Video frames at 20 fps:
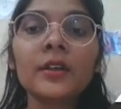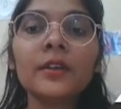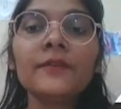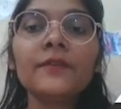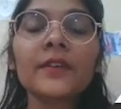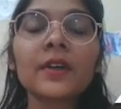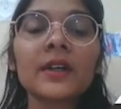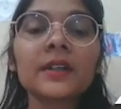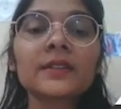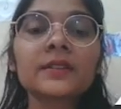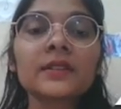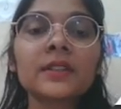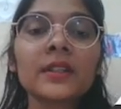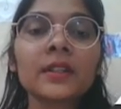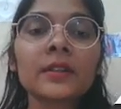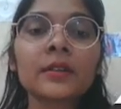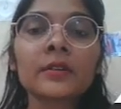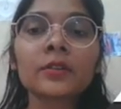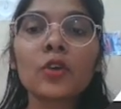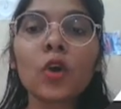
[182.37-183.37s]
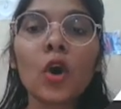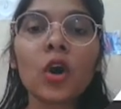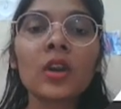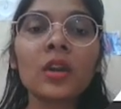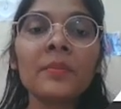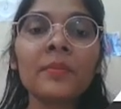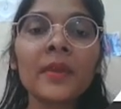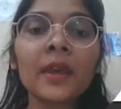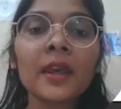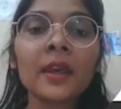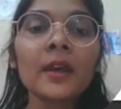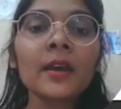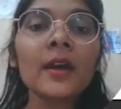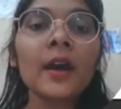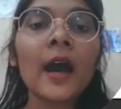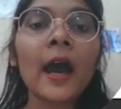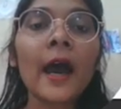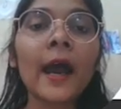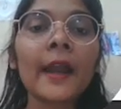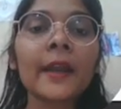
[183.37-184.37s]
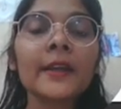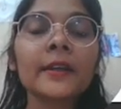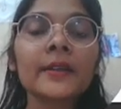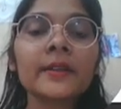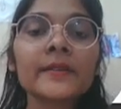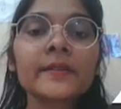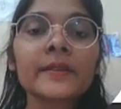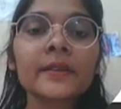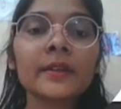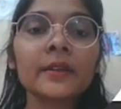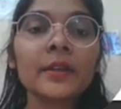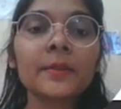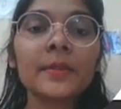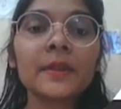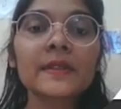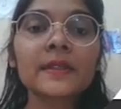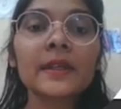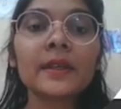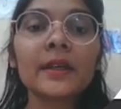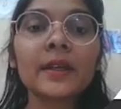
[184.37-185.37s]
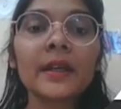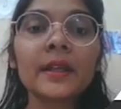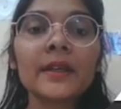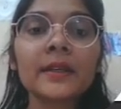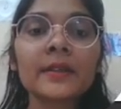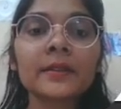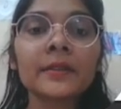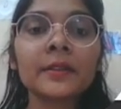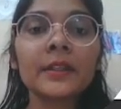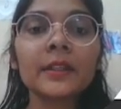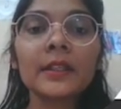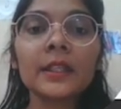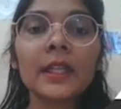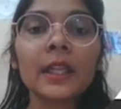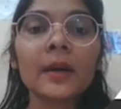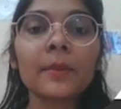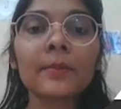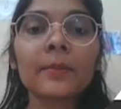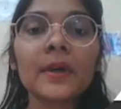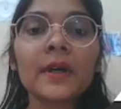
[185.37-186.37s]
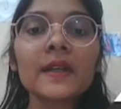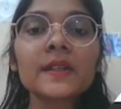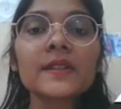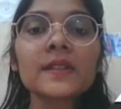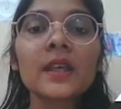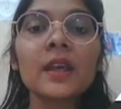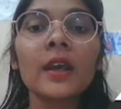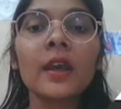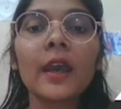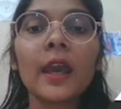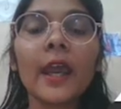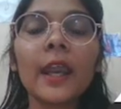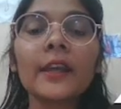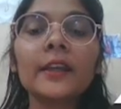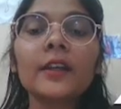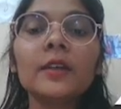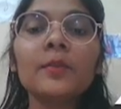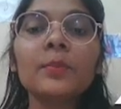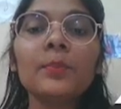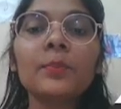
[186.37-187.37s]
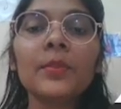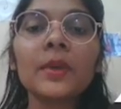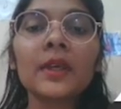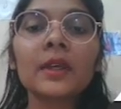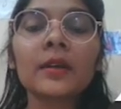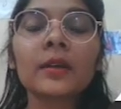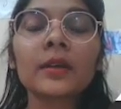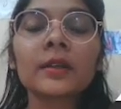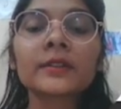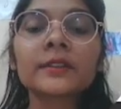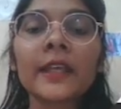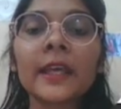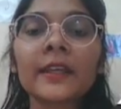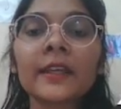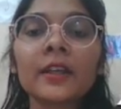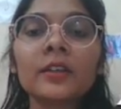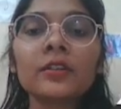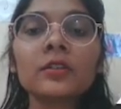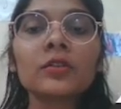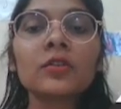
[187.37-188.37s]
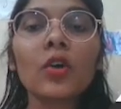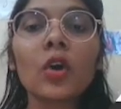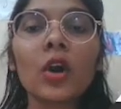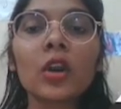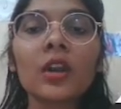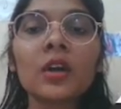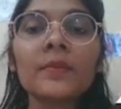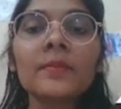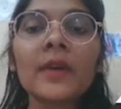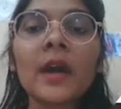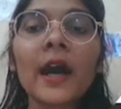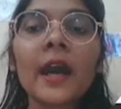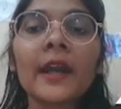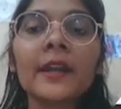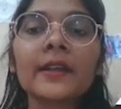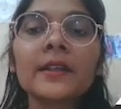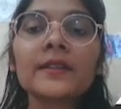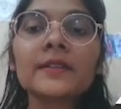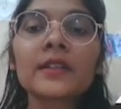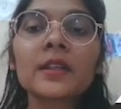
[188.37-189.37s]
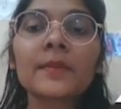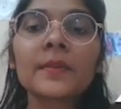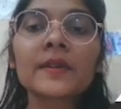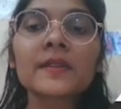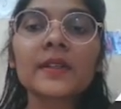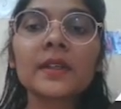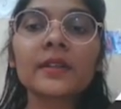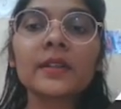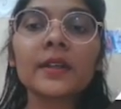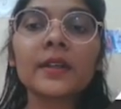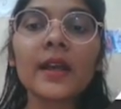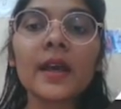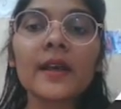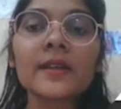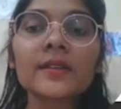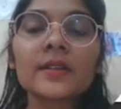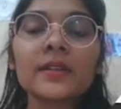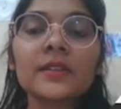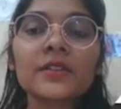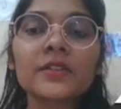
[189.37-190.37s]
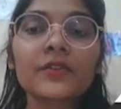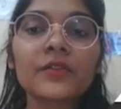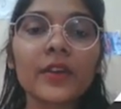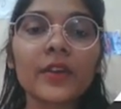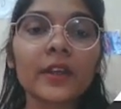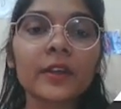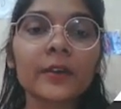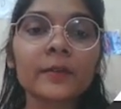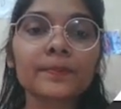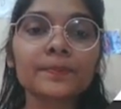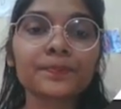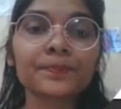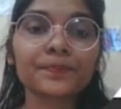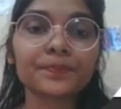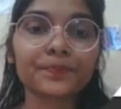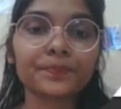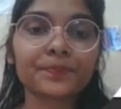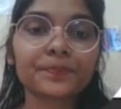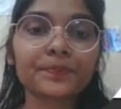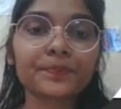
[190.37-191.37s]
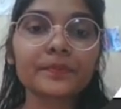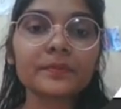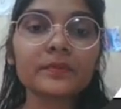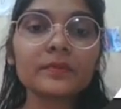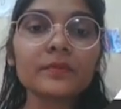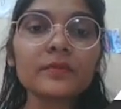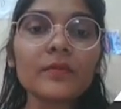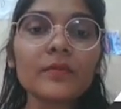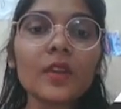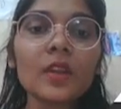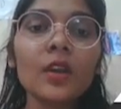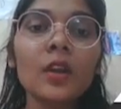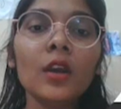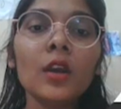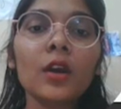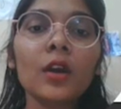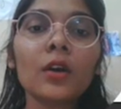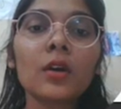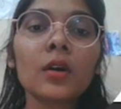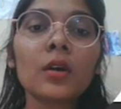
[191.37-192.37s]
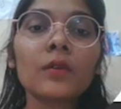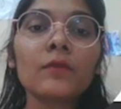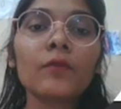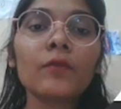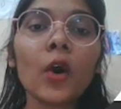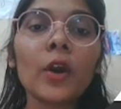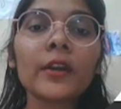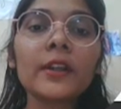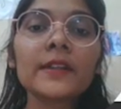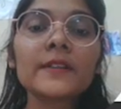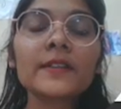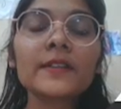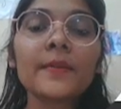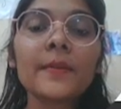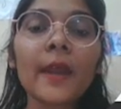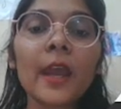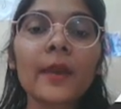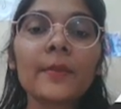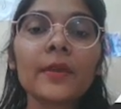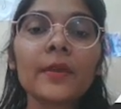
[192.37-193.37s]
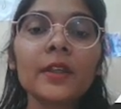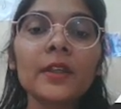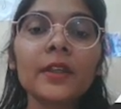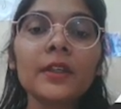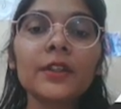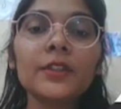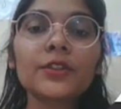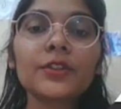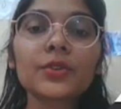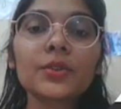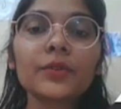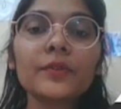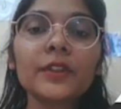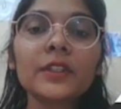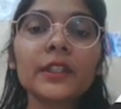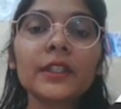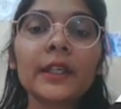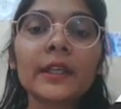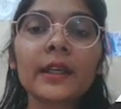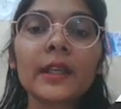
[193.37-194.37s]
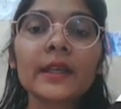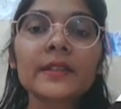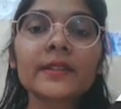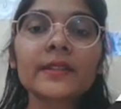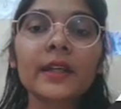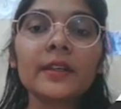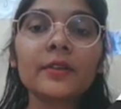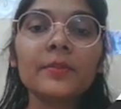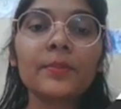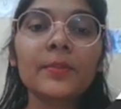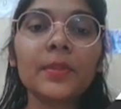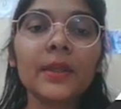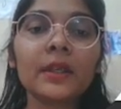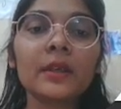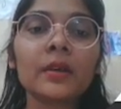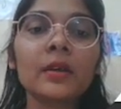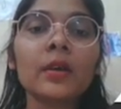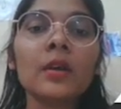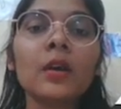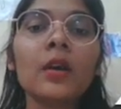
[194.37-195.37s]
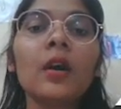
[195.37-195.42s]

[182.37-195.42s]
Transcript: In first column A, height is represented in numbers, and in second column, height is represented as a string. What is the primary issue with data set B?